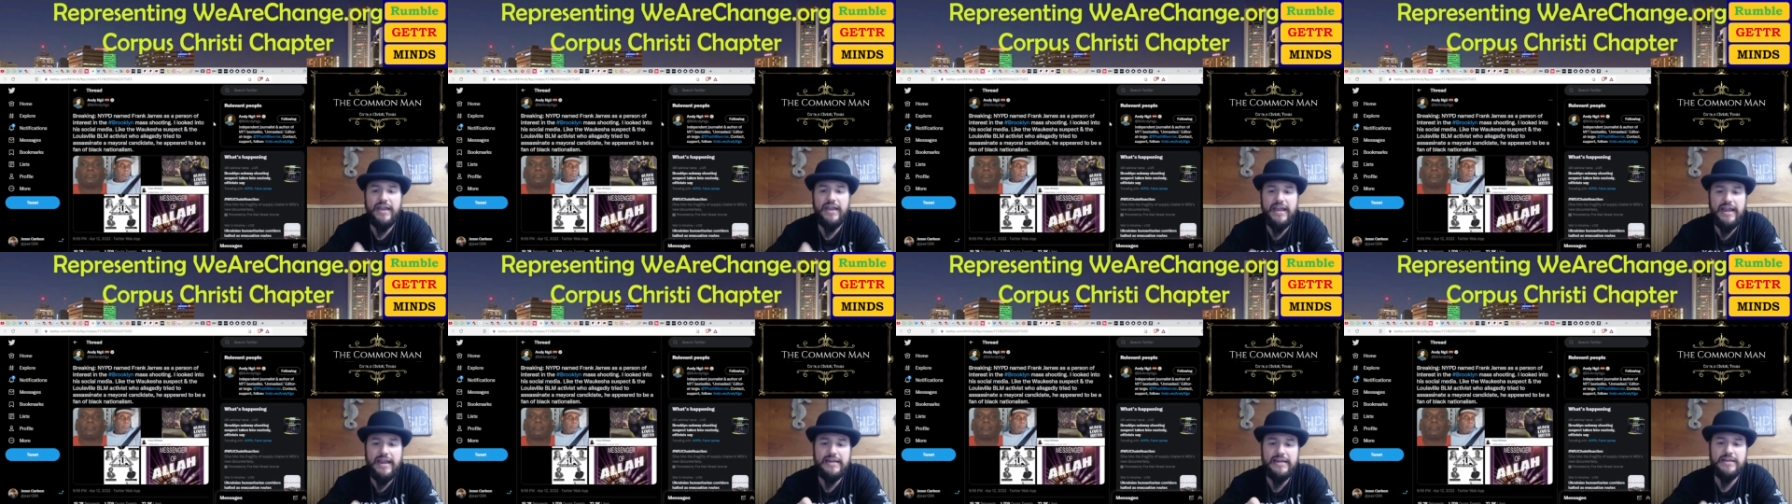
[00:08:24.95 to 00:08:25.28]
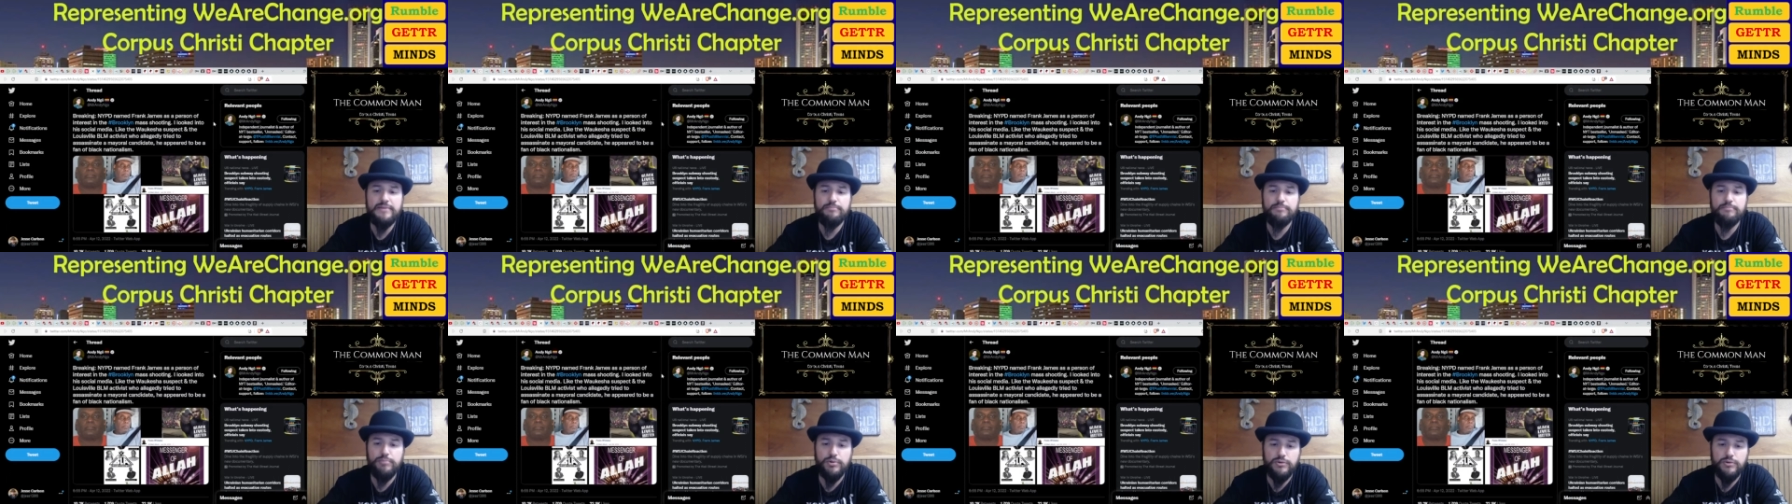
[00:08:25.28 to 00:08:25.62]
Andy
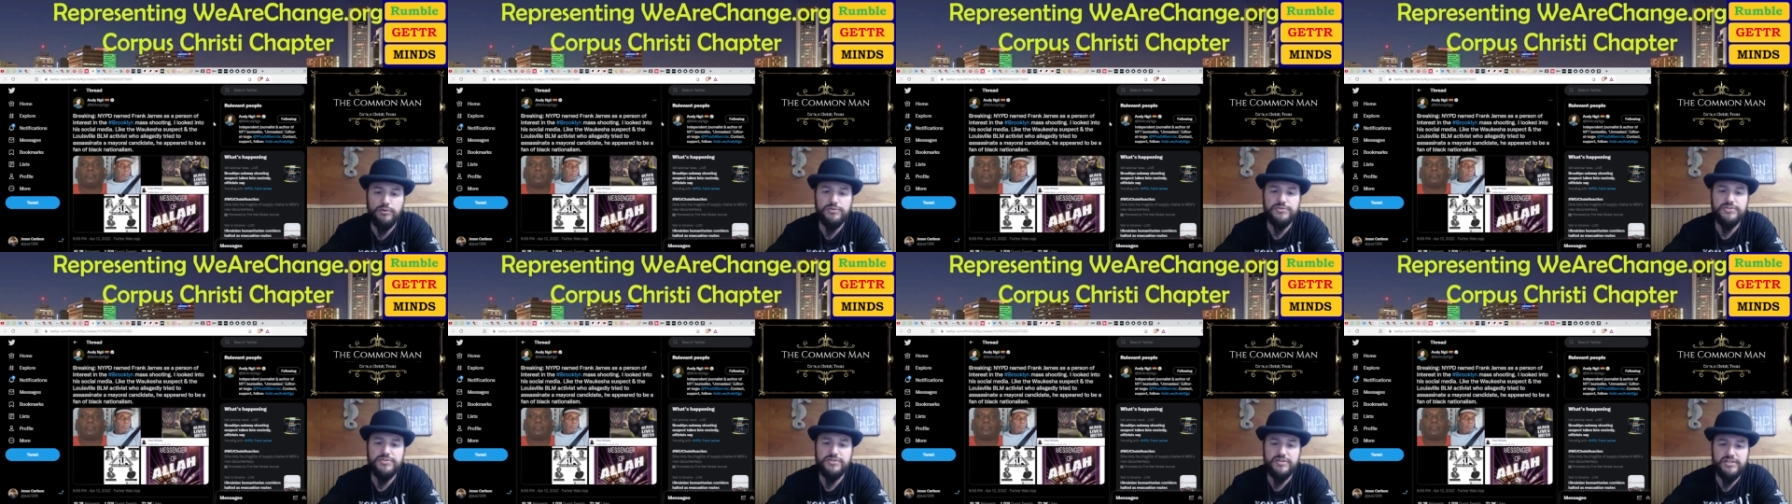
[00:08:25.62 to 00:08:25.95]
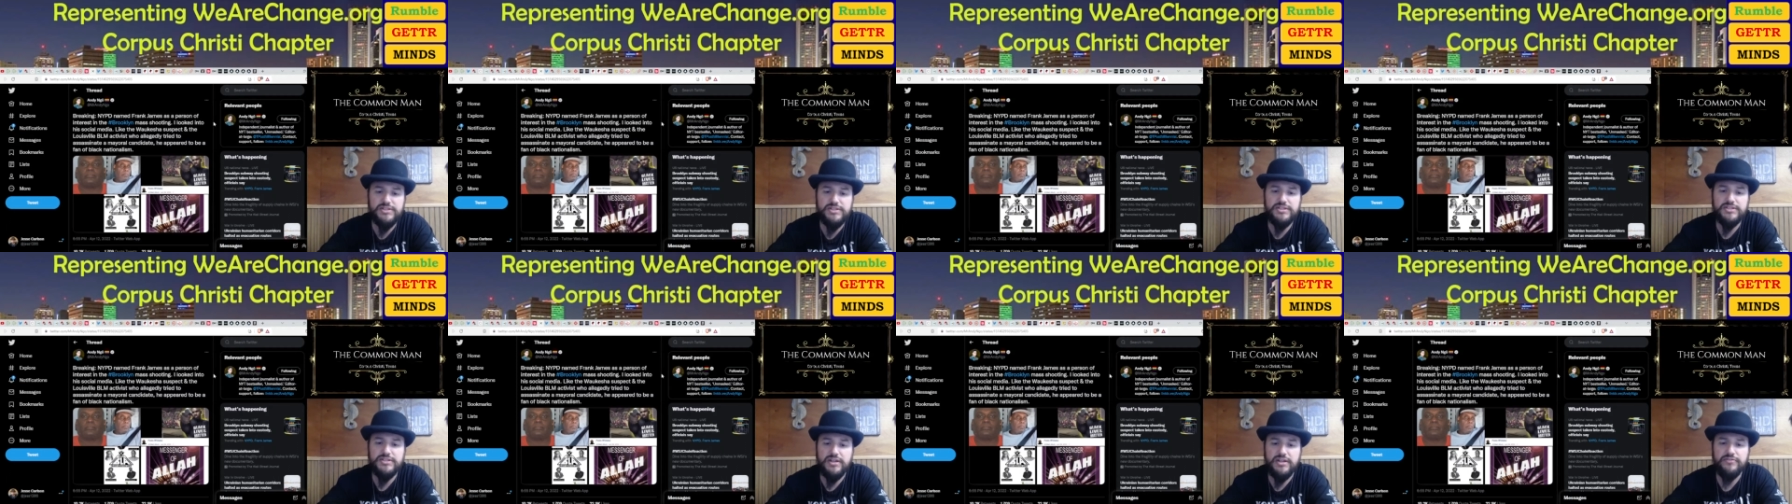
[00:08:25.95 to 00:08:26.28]
pulls
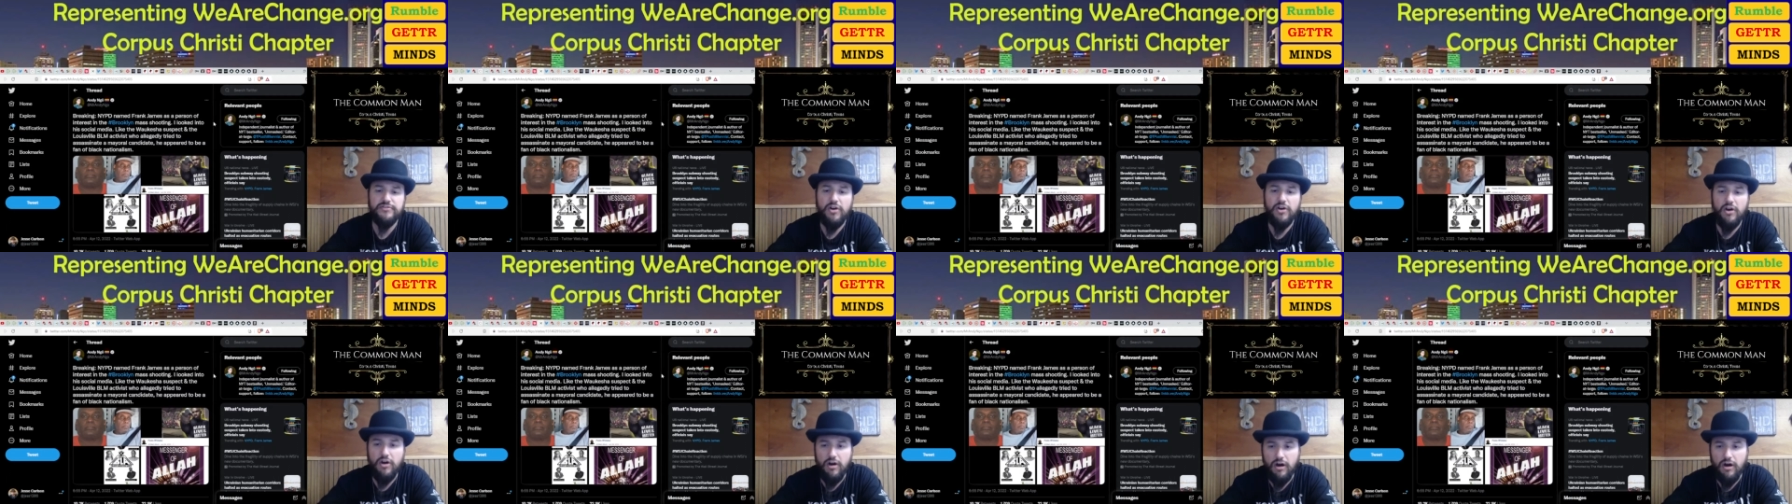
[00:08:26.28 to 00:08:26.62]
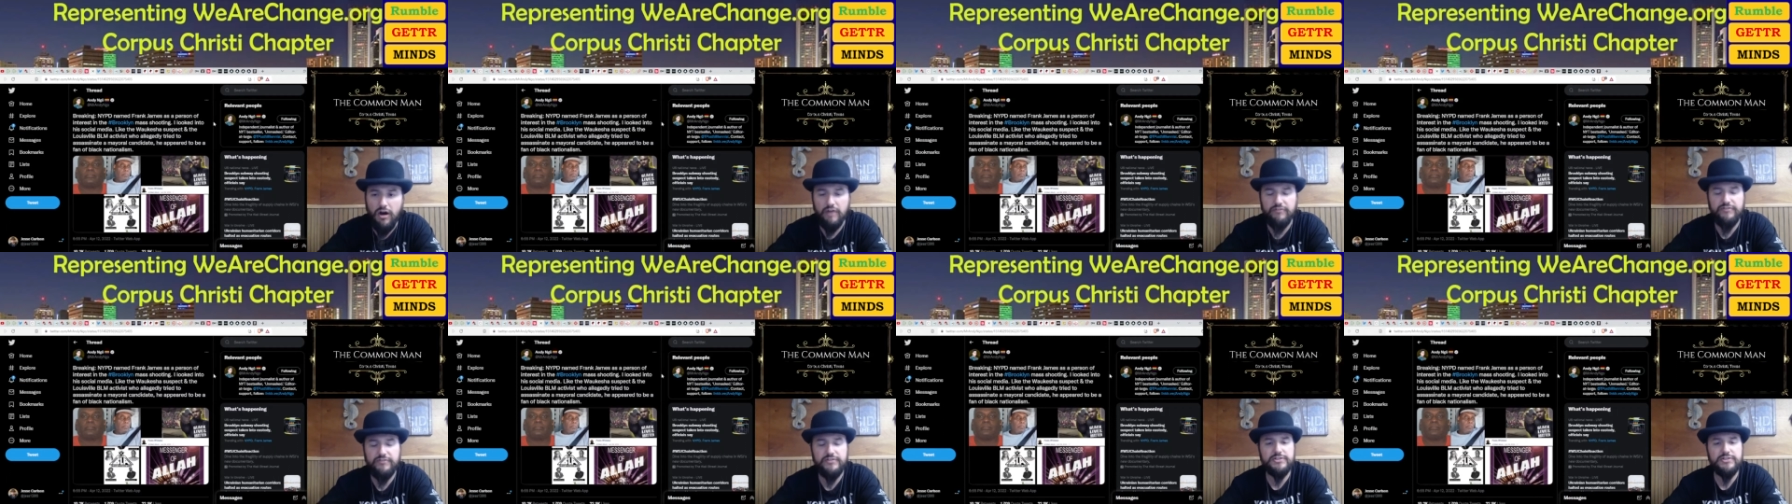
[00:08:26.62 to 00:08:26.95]
this stuff
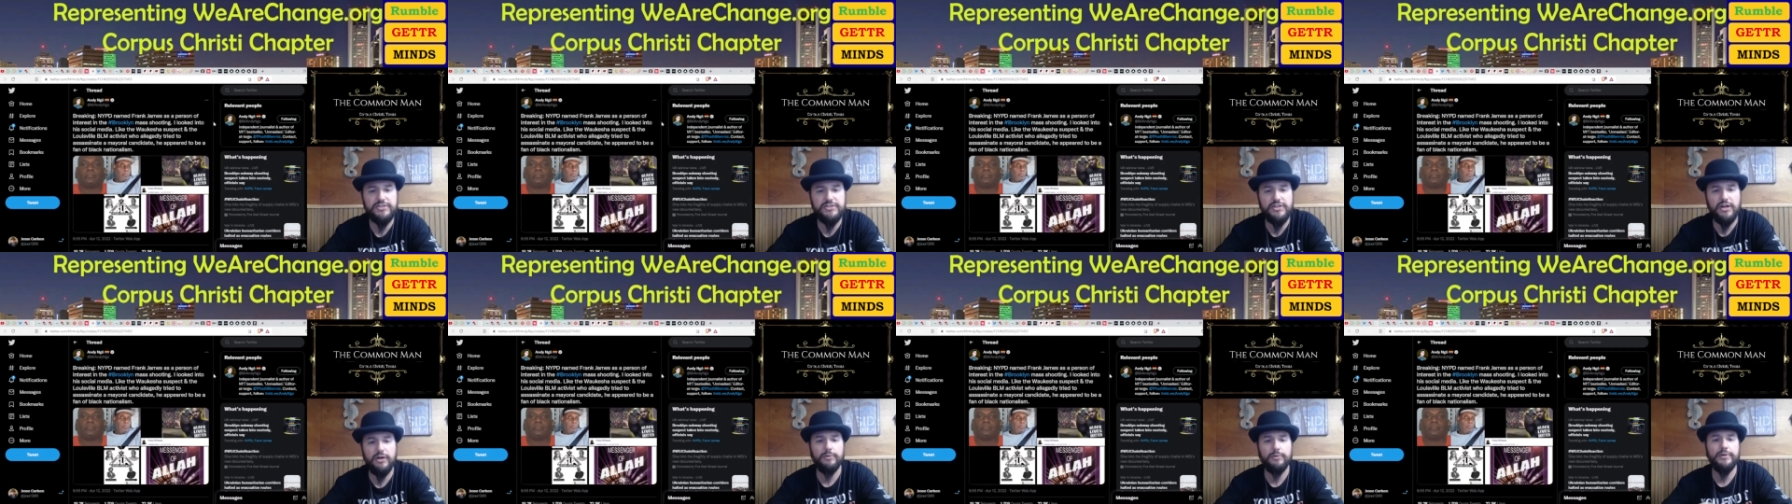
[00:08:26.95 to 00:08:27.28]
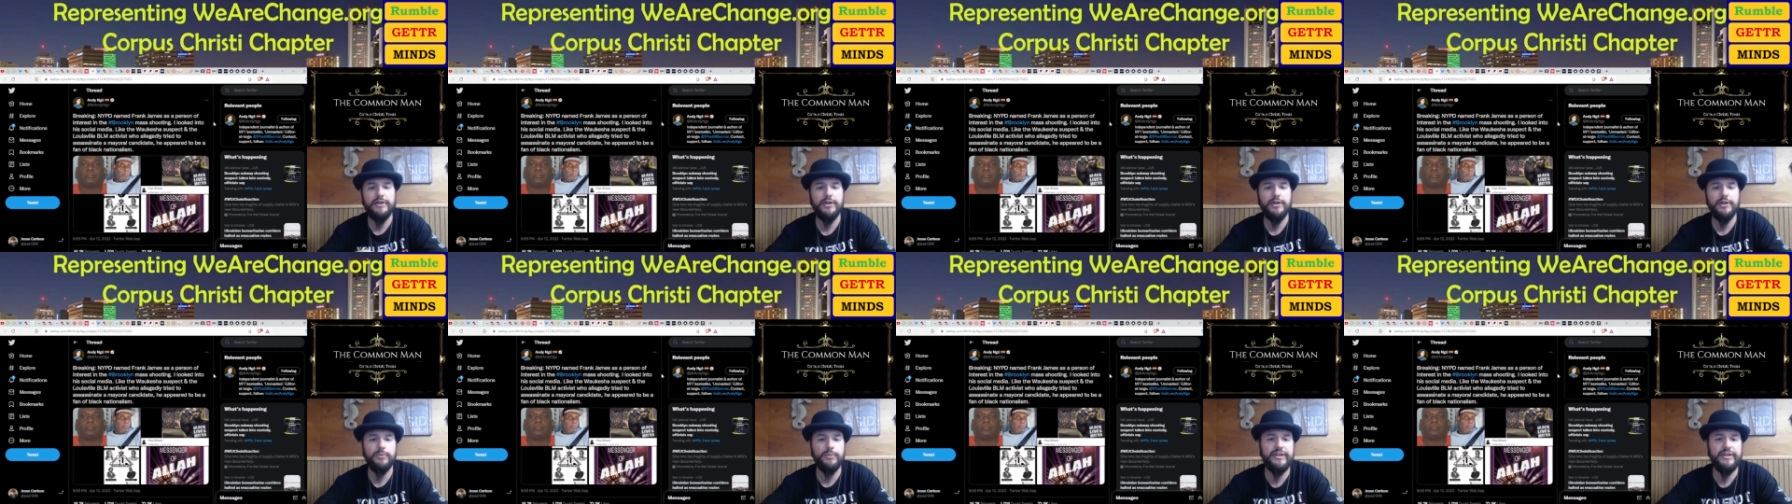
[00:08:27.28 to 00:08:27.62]
off. So
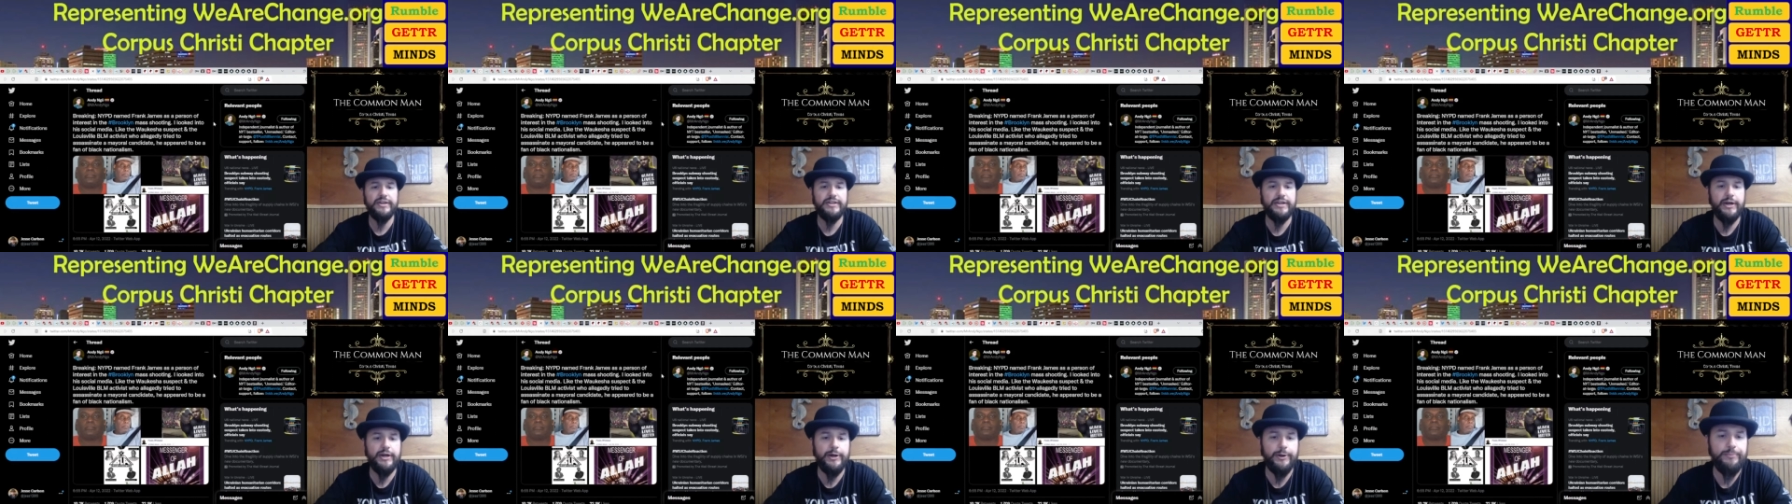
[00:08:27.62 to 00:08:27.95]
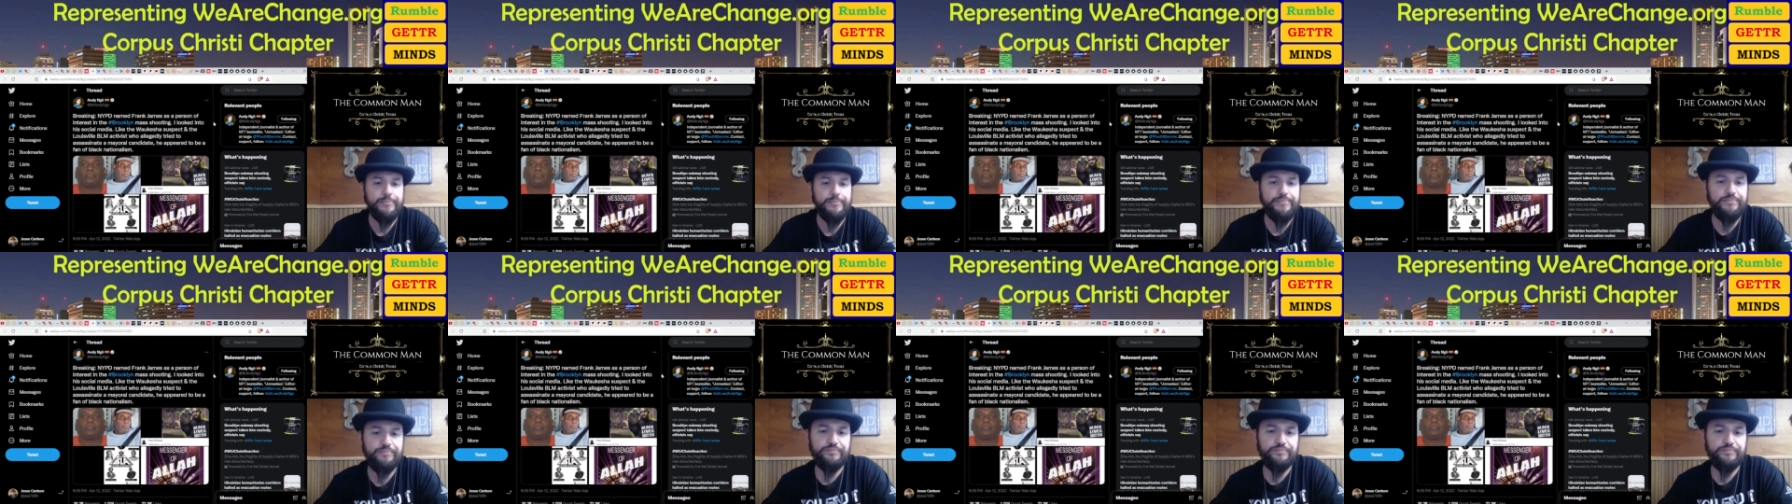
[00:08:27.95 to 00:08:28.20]
here we go.